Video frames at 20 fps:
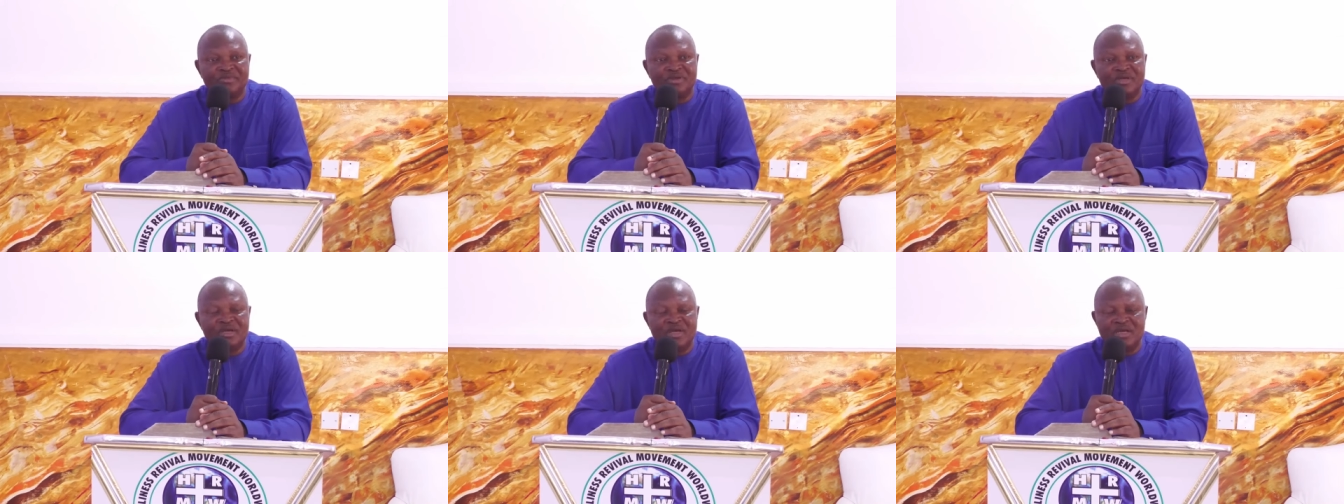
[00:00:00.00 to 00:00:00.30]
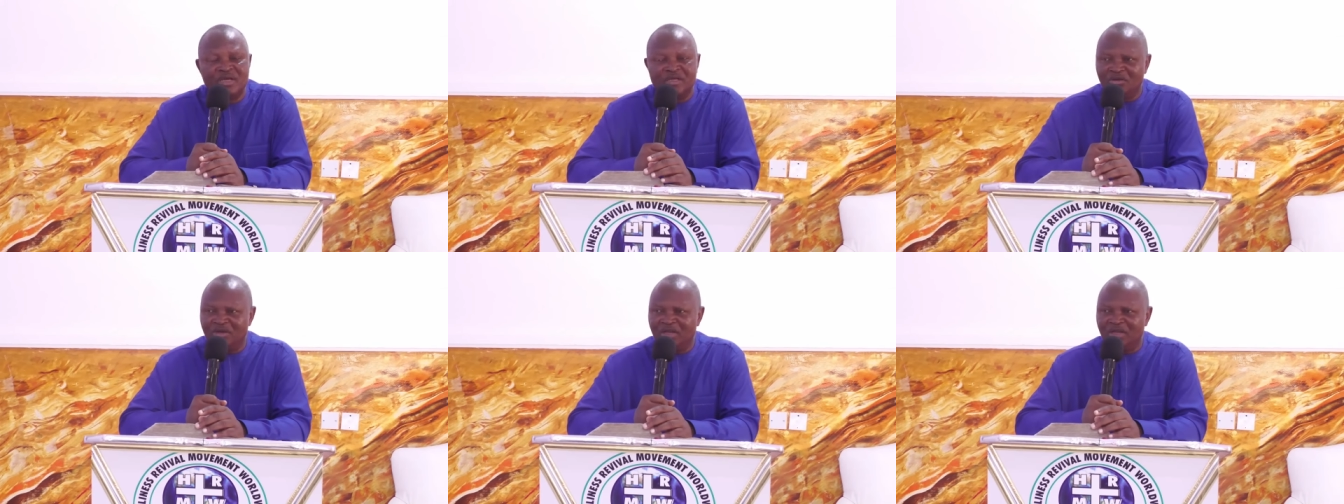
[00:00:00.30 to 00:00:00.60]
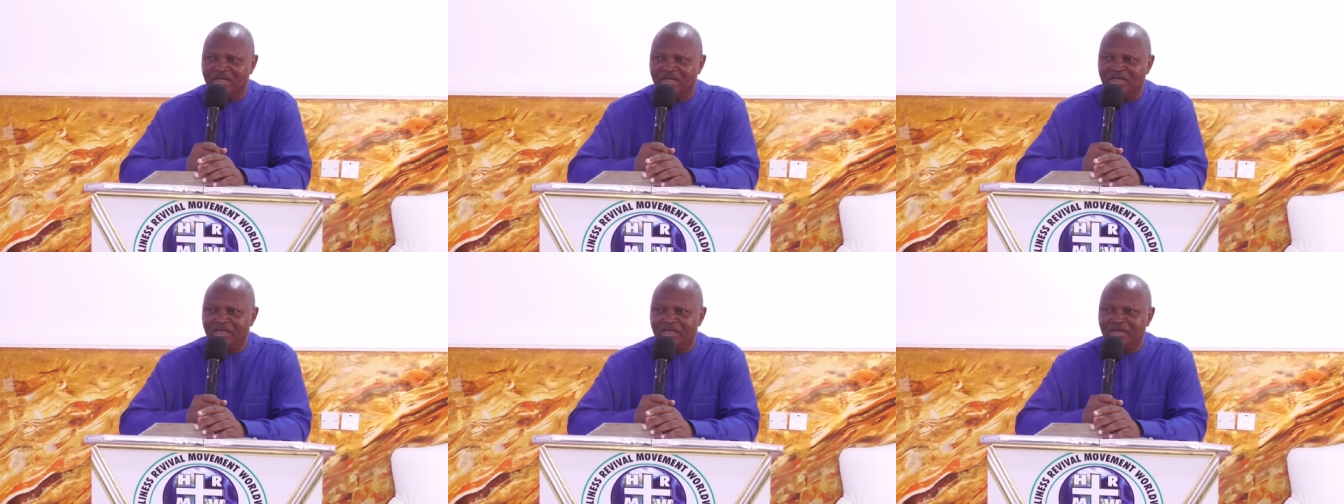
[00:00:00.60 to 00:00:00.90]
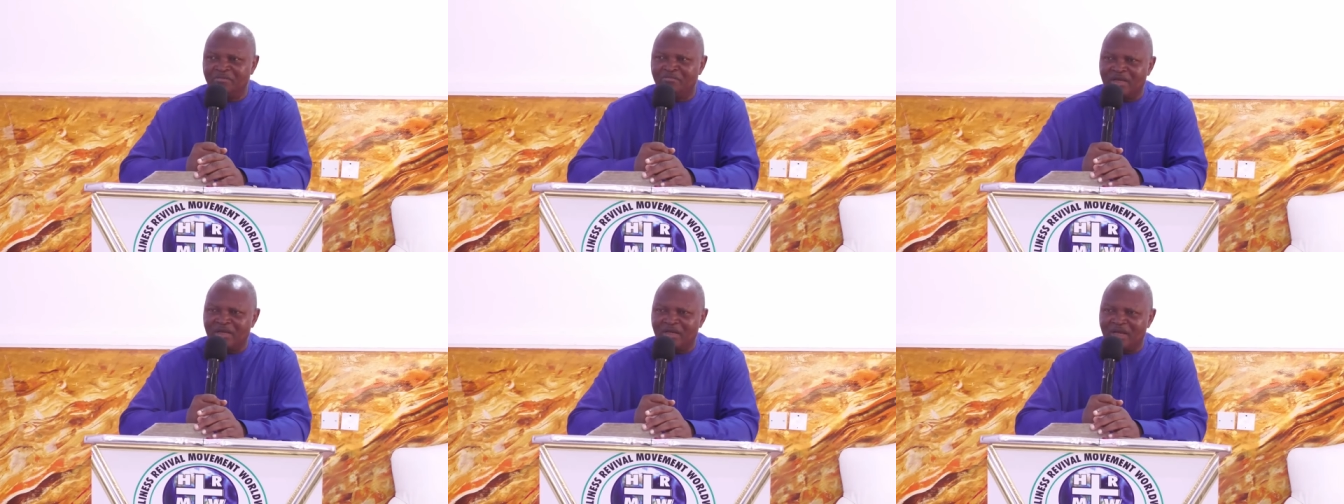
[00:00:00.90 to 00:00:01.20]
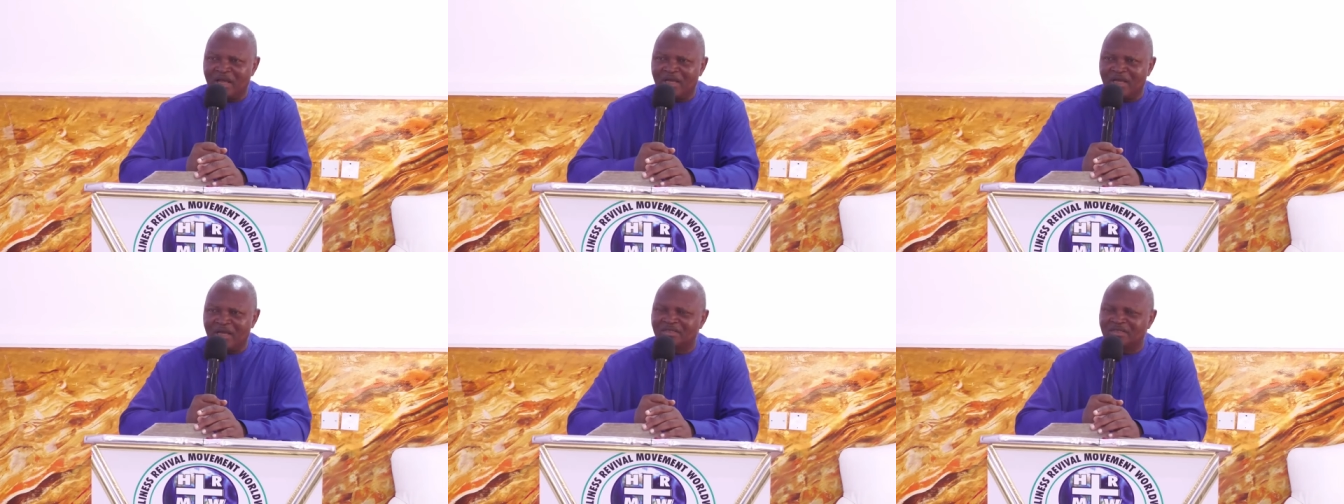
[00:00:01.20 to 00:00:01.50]
So let the man
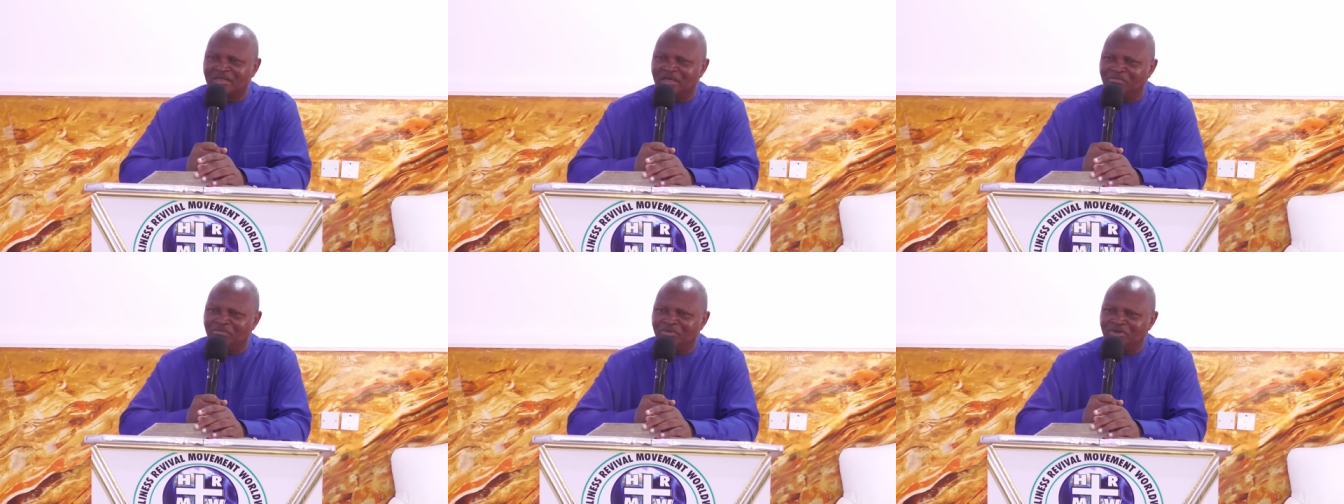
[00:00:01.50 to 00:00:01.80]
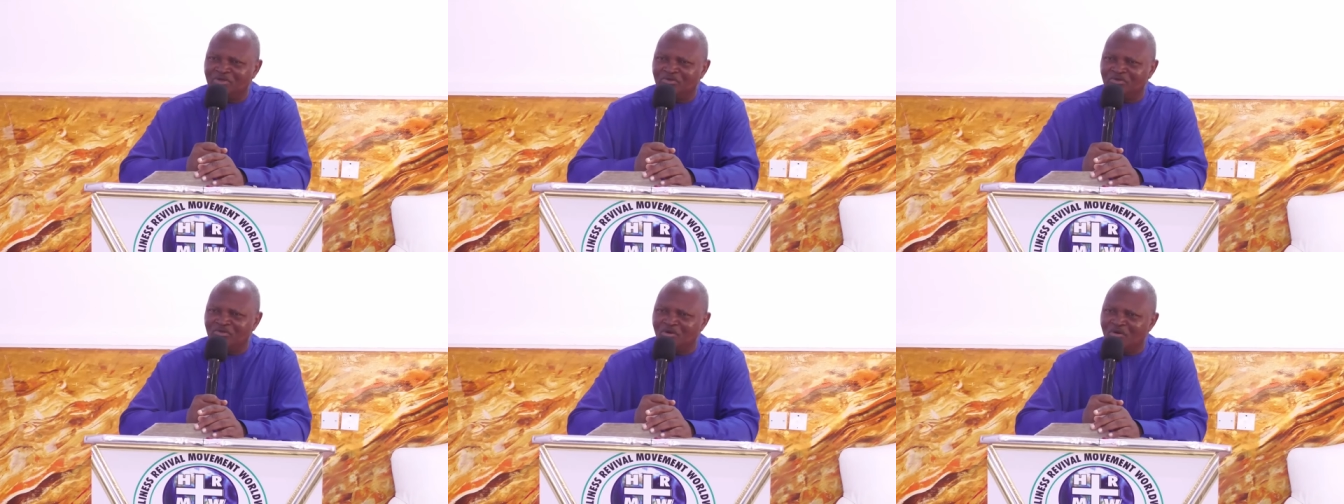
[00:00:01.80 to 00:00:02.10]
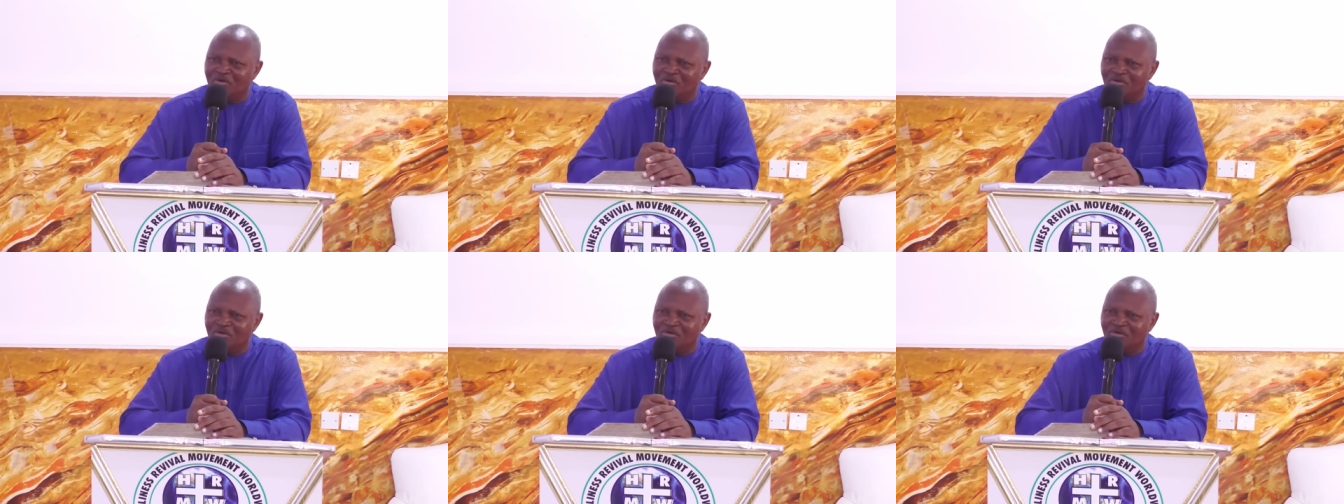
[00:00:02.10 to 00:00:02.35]
accept his wrong